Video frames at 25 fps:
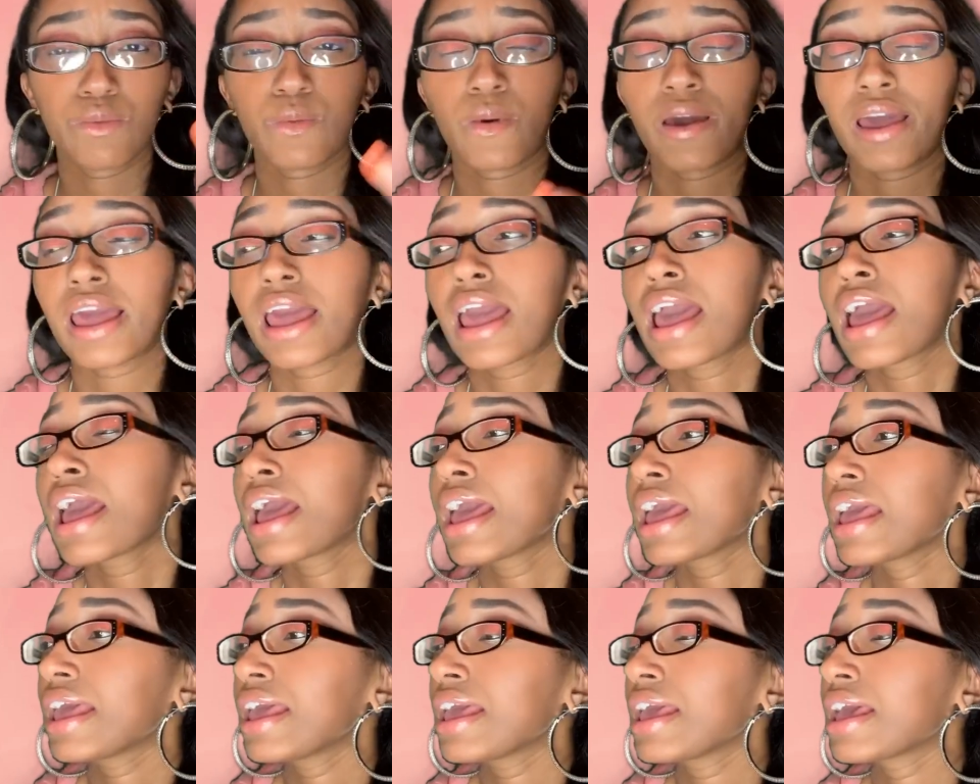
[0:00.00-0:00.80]
way,
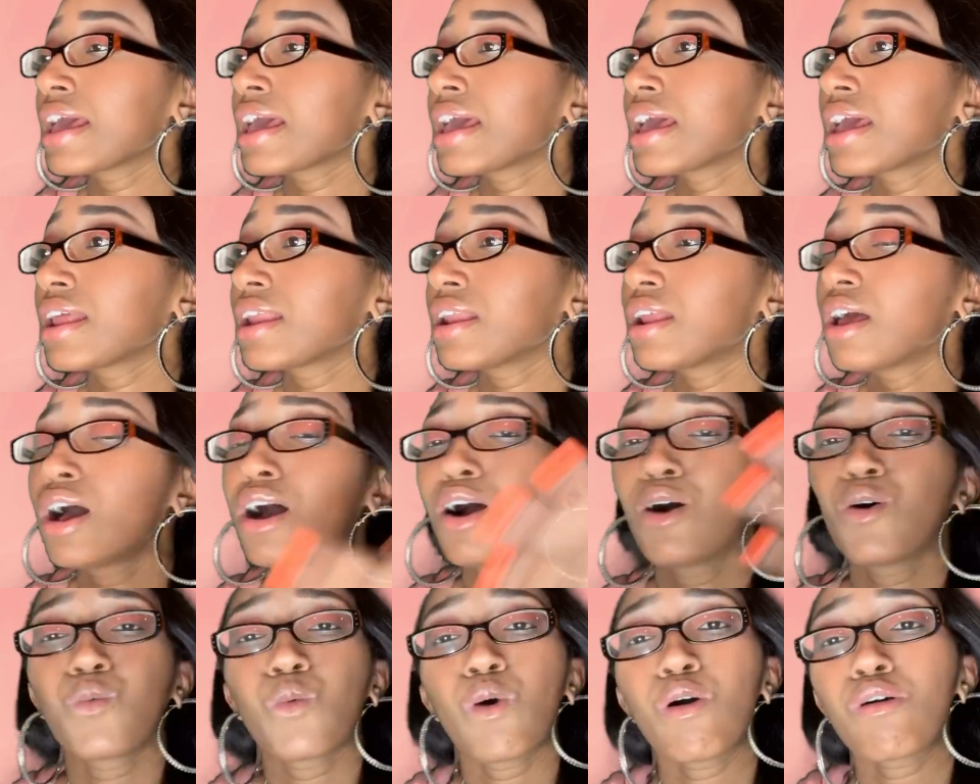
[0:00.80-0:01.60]
and
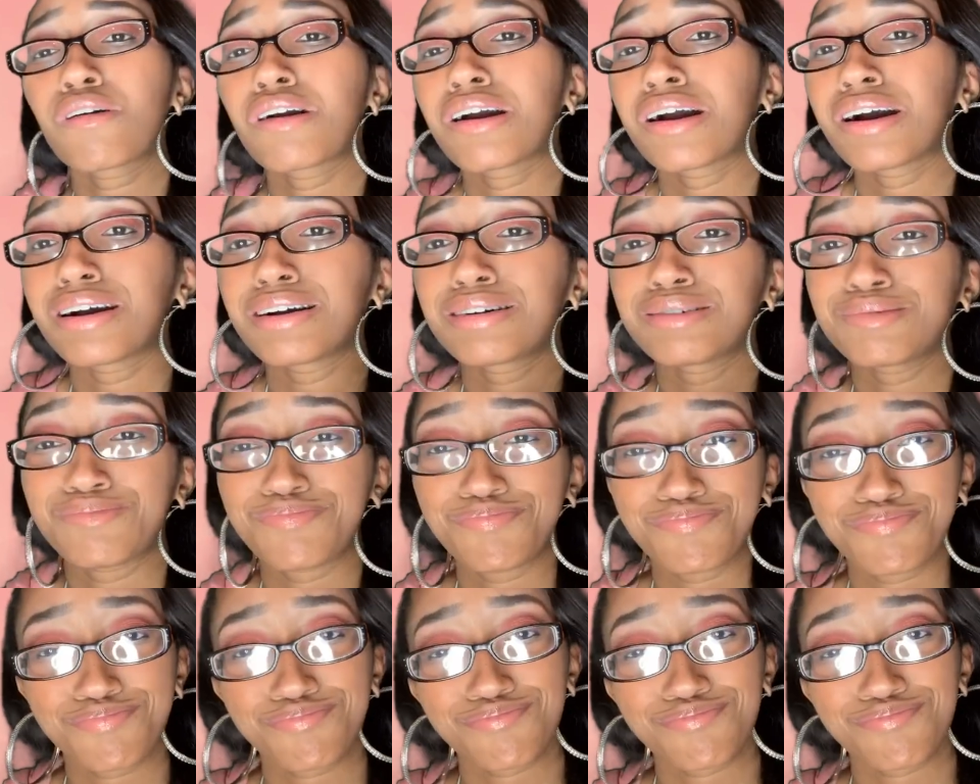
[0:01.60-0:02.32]
woke up.